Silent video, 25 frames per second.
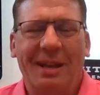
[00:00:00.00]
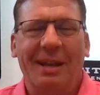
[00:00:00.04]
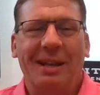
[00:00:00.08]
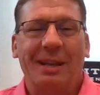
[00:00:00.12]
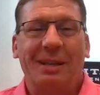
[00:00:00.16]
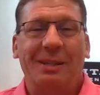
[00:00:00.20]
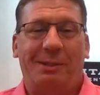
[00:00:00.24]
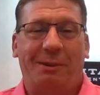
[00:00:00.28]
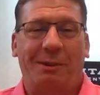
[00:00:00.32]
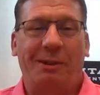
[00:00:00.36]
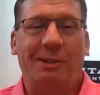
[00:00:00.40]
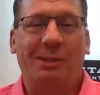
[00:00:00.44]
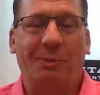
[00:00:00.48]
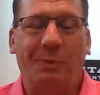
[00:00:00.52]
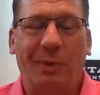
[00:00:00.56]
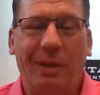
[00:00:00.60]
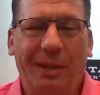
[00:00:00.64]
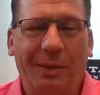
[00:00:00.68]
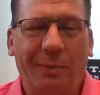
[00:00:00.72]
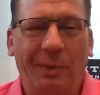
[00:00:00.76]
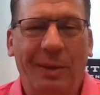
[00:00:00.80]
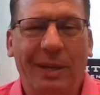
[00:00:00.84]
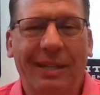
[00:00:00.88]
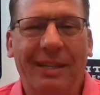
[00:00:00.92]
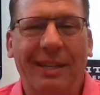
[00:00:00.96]
seriously we,
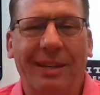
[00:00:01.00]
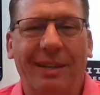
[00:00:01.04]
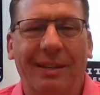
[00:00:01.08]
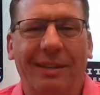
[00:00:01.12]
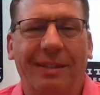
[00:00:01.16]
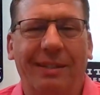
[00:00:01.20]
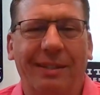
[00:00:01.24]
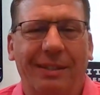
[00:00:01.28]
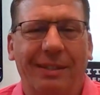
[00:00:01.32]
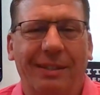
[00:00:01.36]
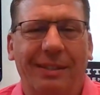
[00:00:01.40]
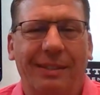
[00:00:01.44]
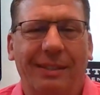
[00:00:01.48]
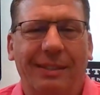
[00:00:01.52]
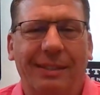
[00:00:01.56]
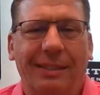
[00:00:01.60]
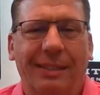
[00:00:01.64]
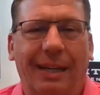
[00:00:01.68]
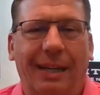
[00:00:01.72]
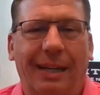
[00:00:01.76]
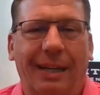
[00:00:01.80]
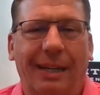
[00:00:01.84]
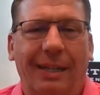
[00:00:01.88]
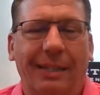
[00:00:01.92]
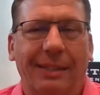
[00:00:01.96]
we didn't
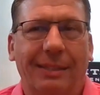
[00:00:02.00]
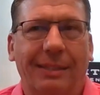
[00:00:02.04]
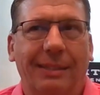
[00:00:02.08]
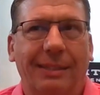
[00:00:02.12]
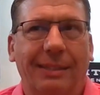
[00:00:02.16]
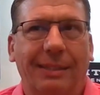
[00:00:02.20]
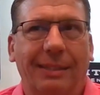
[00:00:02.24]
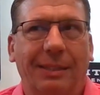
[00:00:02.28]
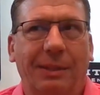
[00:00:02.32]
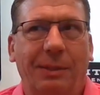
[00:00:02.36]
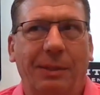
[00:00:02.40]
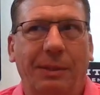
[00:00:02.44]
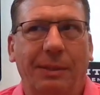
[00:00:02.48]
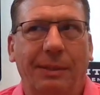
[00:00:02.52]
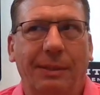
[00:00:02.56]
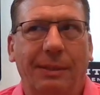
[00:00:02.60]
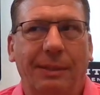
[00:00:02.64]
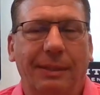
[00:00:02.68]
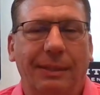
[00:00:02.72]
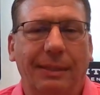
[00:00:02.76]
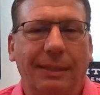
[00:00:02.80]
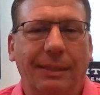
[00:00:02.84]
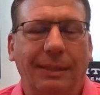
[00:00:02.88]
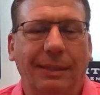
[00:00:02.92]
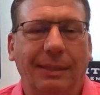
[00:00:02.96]
uh,
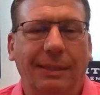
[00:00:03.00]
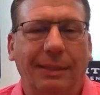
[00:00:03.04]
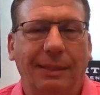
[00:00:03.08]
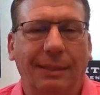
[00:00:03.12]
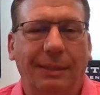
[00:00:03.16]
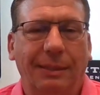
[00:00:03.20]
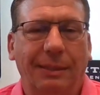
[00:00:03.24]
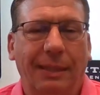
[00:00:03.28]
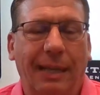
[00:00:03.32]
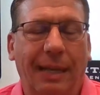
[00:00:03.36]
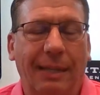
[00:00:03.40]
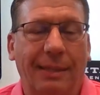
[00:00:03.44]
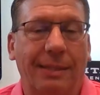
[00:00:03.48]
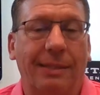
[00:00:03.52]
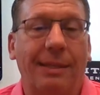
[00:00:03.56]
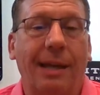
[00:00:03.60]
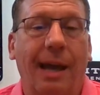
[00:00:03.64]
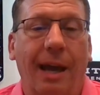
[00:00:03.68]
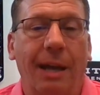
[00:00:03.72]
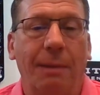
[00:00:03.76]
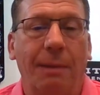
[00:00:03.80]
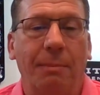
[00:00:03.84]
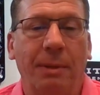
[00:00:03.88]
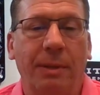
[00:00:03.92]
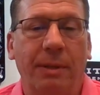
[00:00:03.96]
at the
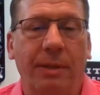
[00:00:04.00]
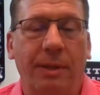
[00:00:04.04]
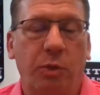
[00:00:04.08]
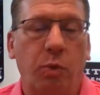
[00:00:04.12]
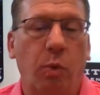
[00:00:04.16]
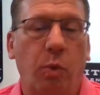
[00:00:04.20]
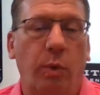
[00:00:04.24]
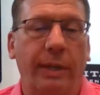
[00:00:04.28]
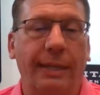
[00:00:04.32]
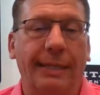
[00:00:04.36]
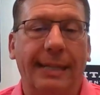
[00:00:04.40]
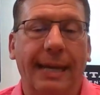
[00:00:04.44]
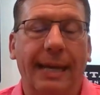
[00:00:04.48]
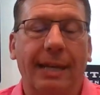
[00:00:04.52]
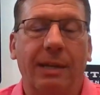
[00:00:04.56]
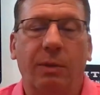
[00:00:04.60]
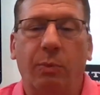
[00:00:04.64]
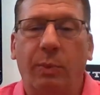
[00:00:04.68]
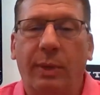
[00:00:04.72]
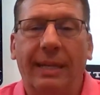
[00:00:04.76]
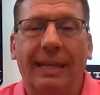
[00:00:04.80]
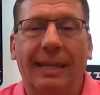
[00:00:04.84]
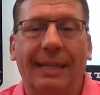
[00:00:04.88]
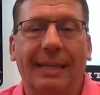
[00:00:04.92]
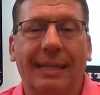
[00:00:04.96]
time in, in 2010 we
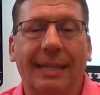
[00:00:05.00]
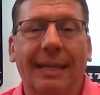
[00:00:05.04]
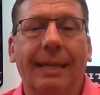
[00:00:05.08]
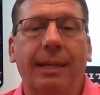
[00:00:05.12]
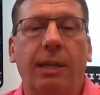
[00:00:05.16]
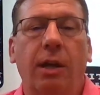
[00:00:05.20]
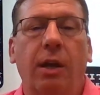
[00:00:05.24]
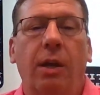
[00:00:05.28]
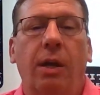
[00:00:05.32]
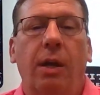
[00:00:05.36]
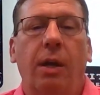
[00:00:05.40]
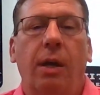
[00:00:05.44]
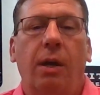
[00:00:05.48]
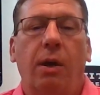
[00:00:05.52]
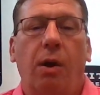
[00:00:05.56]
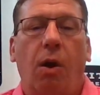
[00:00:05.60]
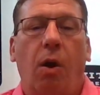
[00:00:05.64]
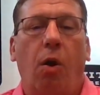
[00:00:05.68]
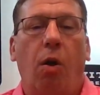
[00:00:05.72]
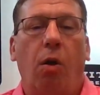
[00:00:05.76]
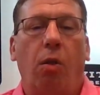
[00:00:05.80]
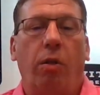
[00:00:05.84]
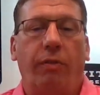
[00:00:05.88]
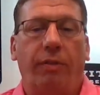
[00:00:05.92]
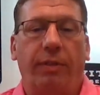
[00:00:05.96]
didn't need
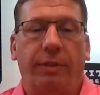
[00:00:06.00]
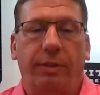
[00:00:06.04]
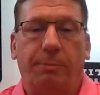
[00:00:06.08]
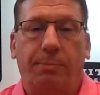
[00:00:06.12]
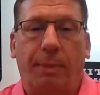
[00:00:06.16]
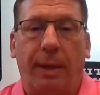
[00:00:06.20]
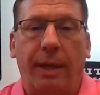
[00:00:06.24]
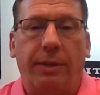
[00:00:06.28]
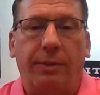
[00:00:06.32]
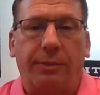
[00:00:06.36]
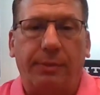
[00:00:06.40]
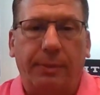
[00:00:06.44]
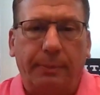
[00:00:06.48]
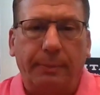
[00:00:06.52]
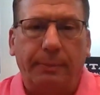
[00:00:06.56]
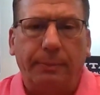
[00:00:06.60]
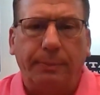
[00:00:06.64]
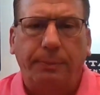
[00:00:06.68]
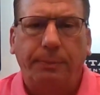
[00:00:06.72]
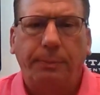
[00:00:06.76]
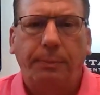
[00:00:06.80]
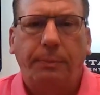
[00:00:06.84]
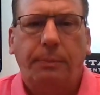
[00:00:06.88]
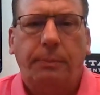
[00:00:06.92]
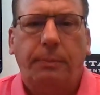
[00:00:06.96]
all of the space
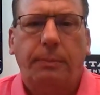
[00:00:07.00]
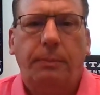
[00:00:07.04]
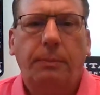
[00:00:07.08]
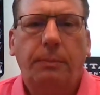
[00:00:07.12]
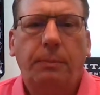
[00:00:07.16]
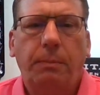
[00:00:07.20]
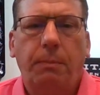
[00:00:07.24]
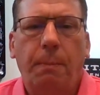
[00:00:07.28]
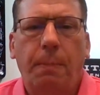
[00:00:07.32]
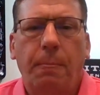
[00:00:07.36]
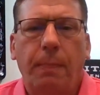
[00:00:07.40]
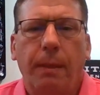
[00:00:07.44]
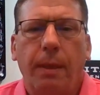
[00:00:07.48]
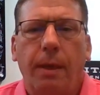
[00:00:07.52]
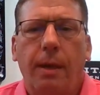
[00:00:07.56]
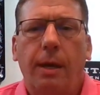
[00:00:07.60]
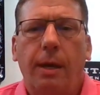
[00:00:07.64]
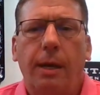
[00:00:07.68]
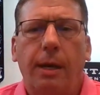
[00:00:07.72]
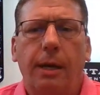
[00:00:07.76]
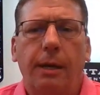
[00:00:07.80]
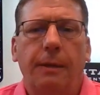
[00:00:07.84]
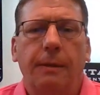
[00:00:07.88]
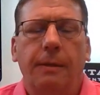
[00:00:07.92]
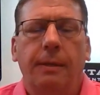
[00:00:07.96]

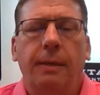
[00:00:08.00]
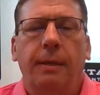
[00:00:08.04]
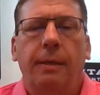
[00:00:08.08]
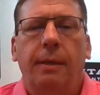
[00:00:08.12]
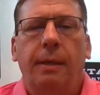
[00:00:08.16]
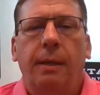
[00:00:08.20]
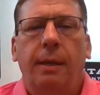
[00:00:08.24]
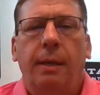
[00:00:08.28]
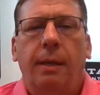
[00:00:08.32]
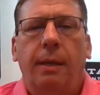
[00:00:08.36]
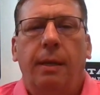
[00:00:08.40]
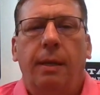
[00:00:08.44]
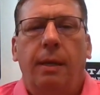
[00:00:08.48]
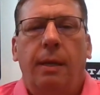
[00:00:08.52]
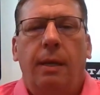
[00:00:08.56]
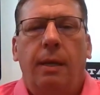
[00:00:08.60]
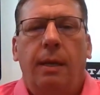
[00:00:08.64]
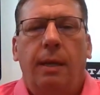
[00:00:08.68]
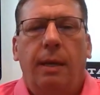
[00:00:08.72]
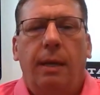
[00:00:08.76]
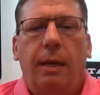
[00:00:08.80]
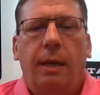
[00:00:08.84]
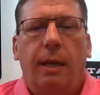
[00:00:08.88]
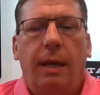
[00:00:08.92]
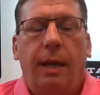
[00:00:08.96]
uh,
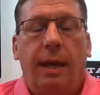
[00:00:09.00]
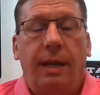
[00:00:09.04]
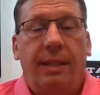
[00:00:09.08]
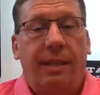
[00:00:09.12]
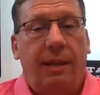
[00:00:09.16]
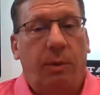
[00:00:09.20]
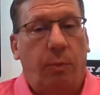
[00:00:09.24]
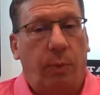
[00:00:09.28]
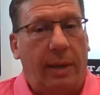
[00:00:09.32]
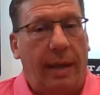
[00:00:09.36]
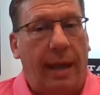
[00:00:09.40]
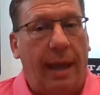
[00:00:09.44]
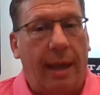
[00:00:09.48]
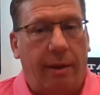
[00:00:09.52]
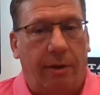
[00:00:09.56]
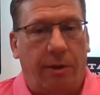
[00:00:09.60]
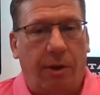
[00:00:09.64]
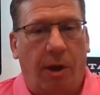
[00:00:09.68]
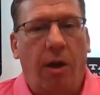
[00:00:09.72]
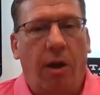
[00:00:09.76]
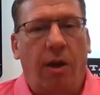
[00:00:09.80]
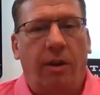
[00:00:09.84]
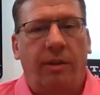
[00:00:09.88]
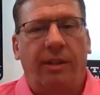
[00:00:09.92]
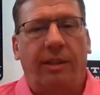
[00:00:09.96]
and then we added
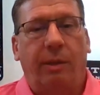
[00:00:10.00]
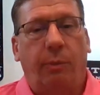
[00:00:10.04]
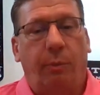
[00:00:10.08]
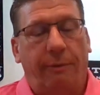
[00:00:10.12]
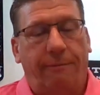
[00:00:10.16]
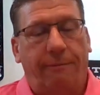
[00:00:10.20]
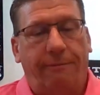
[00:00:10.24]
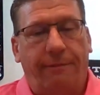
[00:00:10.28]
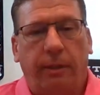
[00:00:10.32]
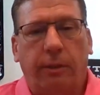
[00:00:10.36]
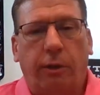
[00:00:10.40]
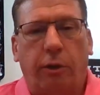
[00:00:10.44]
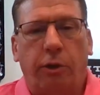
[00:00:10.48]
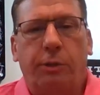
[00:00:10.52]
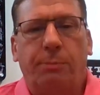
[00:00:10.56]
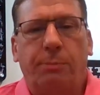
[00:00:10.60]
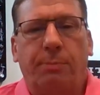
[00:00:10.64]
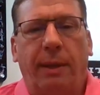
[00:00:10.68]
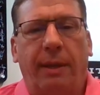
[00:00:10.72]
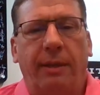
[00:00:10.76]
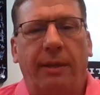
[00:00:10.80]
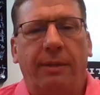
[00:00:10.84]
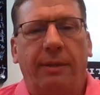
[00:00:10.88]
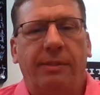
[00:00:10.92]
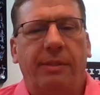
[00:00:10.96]
on and then we filled our
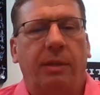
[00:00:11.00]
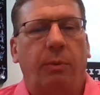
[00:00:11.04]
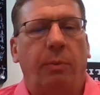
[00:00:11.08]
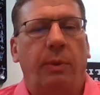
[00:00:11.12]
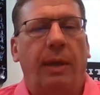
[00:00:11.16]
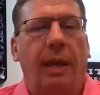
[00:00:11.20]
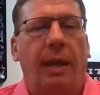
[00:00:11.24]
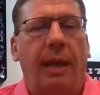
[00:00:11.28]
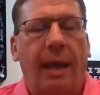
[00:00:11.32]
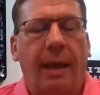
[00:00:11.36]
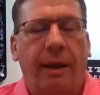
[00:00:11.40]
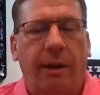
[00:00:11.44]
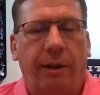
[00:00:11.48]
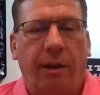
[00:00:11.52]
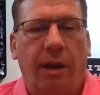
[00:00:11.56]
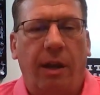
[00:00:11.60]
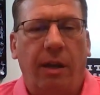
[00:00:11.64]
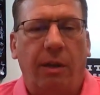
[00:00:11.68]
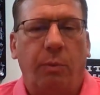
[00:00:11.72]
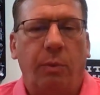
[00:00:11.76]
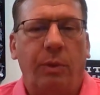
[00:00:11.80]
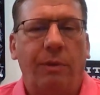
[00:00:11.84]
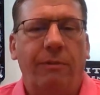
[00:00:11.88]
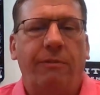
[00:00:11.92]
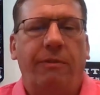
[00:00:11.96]
space and then we added on
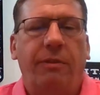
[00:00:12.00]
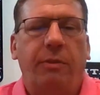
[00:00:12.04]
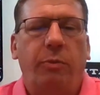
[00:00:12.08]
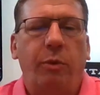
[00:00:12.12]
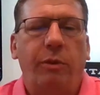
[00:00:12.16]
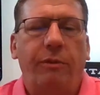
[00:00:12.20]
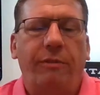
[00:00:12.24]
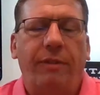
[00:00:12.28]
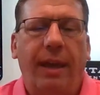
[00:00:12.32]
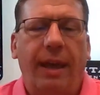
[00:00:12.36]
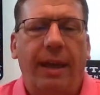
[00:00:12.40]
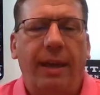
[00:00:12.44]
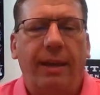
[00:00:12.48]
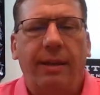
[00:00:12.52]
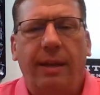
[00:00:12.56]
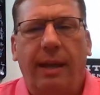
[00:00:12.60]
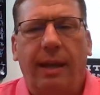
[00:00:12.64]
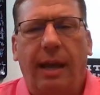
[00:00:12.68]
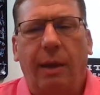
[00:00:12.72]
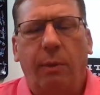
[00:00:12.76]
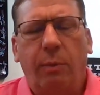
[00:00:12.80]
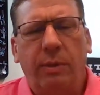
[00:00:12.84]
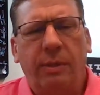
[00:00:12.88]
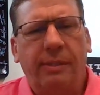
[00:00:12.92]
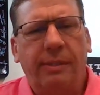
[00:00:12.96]
we've we've had i
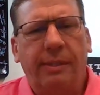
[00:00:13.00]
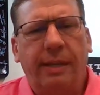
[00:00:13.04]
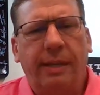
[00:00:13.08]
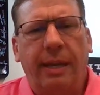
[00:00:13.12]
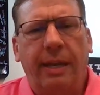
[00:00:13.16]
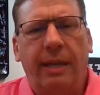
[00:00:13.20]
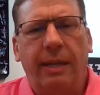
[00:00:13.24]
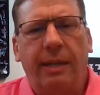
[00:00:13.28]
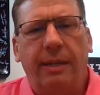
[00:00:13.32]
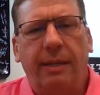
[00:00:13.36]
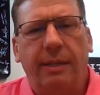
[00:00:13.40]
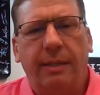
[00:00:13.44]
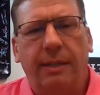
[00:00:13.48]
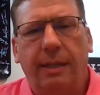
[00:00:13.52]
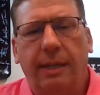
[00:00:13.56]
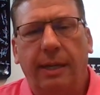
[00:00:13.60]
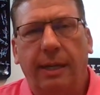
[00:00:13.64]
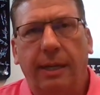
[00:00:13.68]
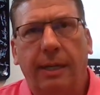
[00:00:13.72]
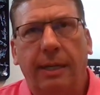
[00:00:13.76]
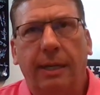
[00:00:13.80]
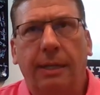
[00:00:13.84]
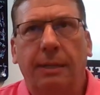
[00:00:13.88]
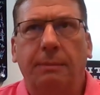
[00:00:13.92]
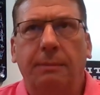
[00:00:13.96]
would say
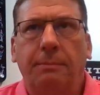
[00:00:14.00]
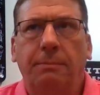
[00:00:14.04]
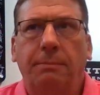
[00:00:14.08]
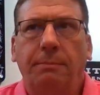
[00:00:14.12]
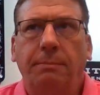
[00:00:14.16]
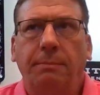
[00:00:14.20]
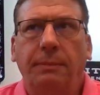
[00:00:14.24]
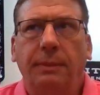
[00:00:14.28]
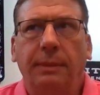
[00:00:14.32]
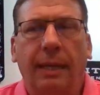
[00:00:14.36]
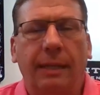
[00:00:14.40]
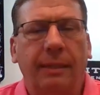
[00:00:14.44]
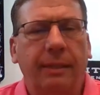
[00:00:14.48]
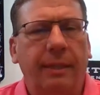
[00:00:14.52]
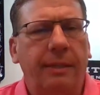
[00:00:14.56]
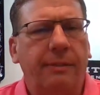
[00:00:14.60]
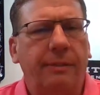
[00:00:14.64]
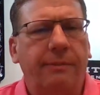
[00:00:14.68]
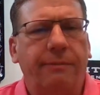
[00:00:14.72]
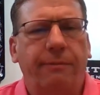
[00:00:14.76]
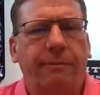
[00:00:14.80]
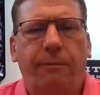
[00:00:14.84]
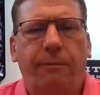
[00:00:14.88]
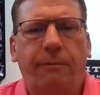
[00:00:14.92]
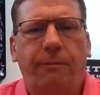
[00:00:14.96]
uh, at least
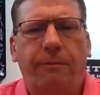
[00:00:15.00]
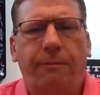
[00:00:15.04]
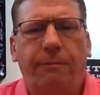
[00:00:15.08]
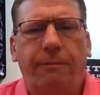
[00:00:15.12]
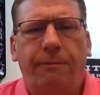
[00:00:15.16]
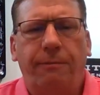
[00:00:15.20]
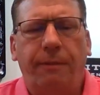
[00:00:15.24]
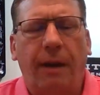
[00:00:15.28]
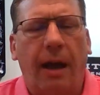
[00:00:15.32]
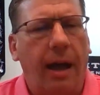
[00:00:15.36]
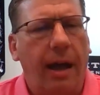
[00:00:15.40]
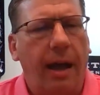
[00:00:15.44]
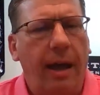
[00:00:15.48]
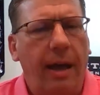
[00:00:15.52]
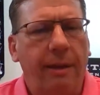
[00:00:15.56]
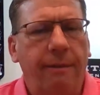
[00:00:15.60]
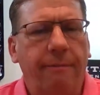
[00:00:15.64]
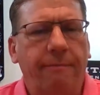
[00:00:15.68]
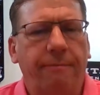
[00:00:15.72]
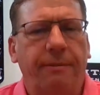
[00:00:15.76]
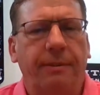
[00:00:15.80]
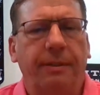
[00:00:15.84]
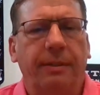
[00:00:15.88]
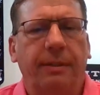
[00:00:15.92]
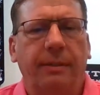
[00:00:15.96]

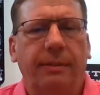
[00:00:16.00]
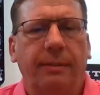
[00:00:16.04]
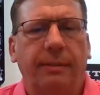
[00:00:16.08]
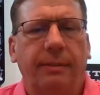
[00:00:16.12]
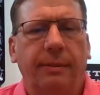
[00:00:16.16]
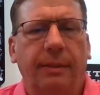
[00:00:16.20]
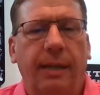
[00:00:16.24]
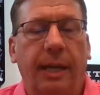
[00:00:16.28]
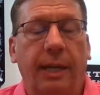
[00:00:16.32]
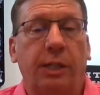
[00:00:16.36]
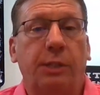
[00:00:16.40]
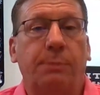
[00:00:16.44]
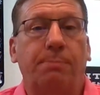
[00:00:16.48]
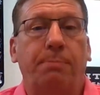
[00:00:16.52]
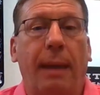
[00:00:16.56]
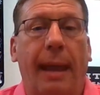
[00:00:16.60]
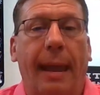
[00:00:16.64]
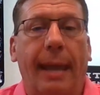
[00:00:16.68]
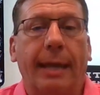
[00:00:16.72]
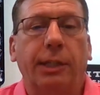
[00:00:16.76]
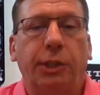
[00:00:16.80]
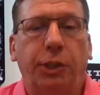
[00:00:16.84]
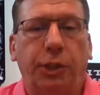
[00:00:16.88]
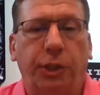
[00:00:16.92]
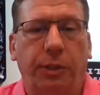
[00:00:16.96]
five
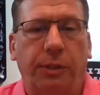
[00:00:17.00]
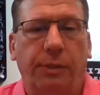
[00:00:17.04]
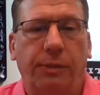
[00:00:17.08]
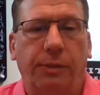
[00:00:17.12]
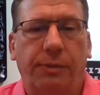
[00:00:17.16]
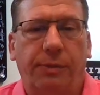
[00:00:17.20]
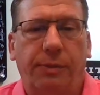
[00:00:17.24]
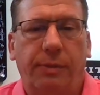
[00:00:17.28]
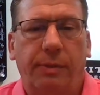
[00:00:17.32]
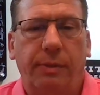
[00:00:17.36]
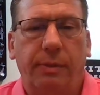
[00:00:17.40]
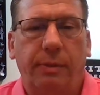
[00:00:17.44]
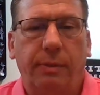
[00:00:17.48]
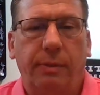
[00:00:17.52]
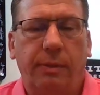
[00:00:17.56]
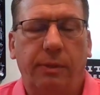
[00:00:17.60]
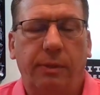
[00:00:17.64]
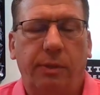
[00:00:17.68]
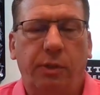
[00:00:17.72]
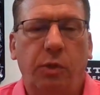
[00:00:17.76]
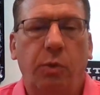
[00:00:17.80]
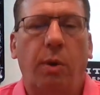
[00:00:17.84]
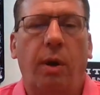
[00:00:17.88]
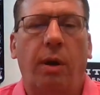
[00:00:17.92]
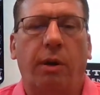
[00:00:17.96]
expansions
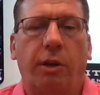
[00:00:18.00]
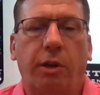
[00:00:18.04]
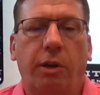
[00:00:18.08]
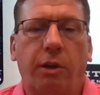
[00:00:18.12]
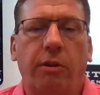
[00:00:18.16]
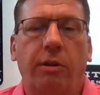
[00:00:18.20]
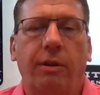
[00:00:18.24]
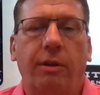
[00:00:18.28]
to our current